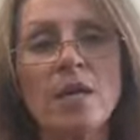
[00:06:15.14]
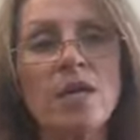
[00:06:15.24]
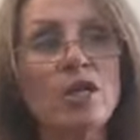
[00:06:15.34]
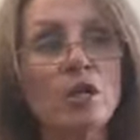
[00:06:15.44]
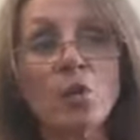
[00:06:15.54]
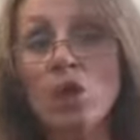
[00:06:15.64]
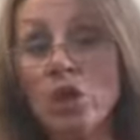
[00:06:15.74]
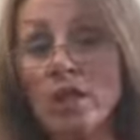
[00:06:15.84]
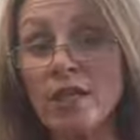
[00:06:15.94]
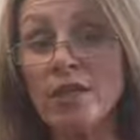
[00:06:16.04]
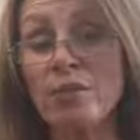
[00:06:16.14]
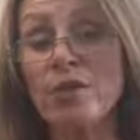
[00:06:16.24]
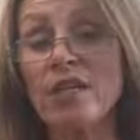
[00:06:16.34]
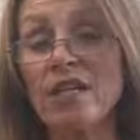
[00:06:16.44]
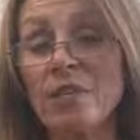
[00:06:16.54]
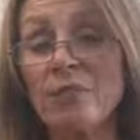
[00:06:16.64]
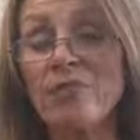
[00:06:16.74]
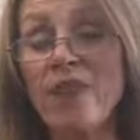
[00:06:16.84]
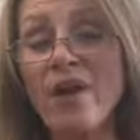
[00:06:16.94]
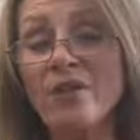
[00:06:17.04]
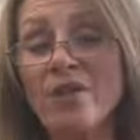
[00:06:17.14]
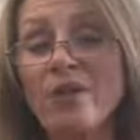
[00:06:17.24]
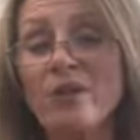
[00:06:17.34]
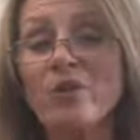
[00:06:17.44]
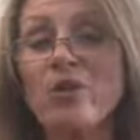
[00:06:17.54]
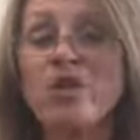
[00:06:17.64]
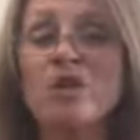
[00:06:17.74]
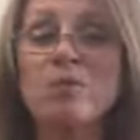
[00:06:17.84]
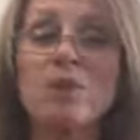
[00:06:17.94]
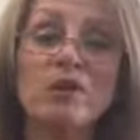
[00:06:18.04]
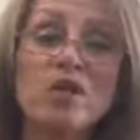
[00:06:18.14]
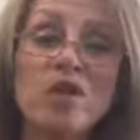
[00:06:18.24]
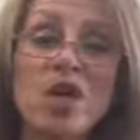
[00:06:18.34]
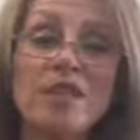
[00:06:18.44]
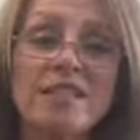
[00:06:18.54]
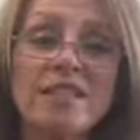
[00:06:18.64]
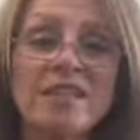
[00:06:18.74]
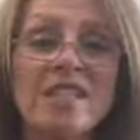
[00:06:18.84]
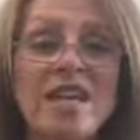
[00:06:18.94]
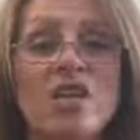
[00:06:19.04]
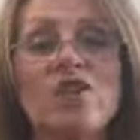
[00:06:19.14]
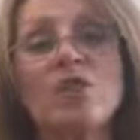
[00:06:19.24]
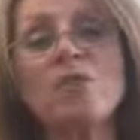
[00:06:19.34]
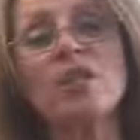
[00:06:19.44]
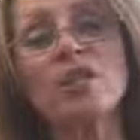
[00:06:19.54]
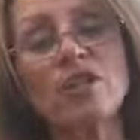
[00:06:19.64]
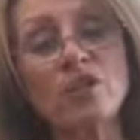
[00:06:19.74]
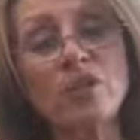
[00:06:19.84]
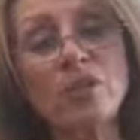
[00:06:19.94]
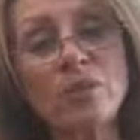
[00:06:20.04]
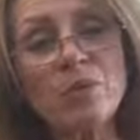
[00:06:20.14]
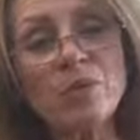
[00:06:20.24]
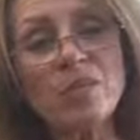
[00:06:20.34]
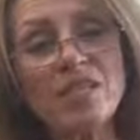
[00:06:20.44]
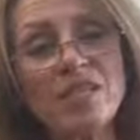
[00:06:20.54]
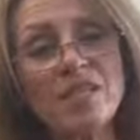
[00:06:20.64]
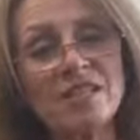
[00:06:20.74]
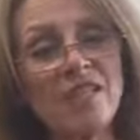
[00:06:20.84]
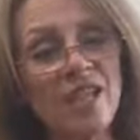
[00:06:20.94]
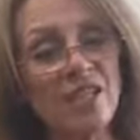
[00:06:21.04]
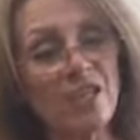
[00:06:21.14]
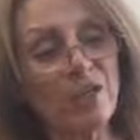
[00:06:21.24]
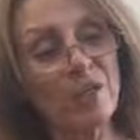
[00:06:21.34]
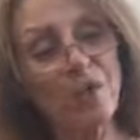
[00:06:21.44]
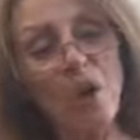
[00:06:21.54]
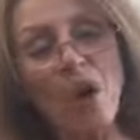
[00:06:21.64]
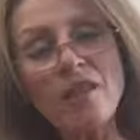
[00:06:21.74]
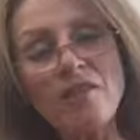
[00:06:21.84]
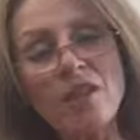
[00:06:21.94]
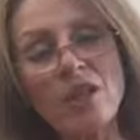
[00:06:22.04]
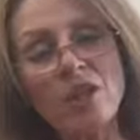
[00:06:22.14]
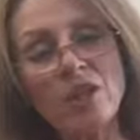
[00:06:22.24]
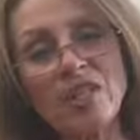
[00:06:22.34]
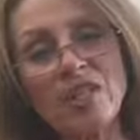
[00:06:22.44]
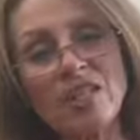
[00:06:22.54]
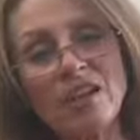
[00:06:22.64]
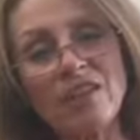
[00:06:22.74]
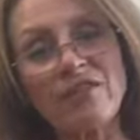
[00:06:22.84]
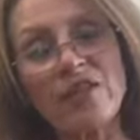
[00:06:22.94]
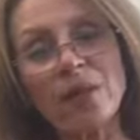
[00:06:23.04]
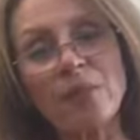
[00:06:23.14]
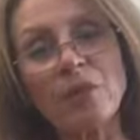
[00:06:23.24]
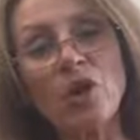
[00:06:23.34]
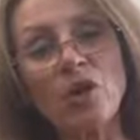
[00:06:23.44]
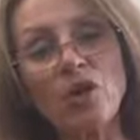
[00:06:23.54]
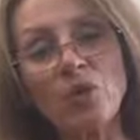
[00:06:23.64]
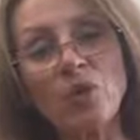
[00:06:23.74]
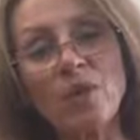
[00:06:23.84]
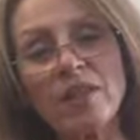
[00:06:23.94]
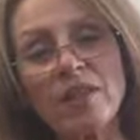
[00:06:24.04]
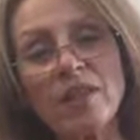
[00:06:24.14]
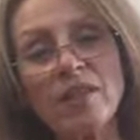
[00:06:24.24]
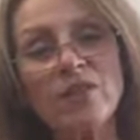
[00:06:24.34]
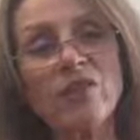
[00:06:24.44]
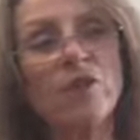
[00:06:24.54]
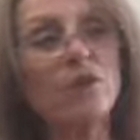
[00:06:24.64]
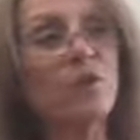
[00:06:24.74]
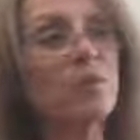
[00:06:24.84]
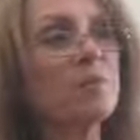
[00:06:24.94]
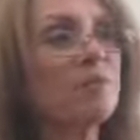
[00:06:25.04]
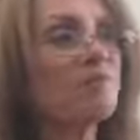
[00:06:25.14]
you know, cooking, putting it in brownies or milk chocolate. You can put it in your smoothies, you know, all of that good stuff. Gargle with it. If you